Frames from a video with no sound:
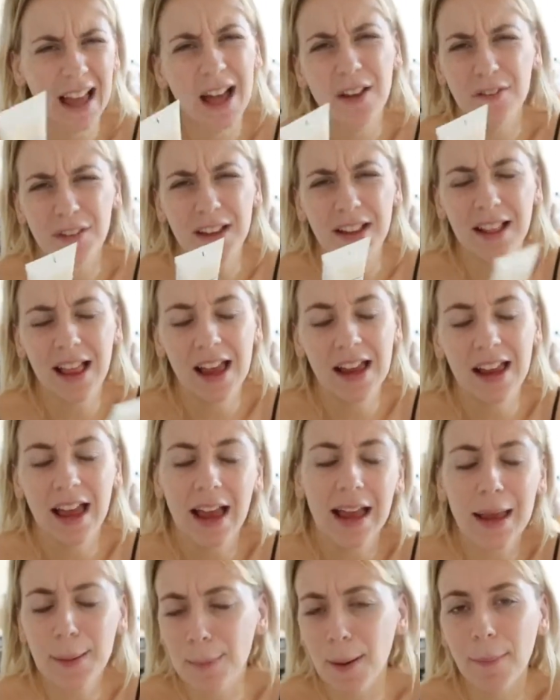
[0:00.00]
I feel like
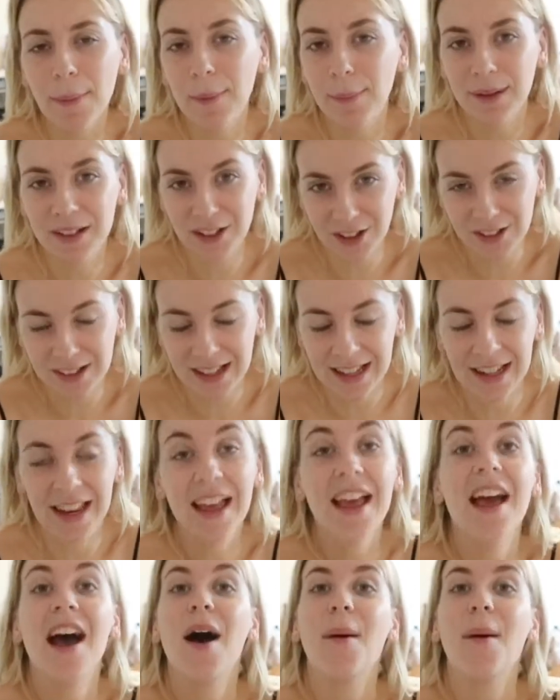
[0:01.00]
it probably doesn't,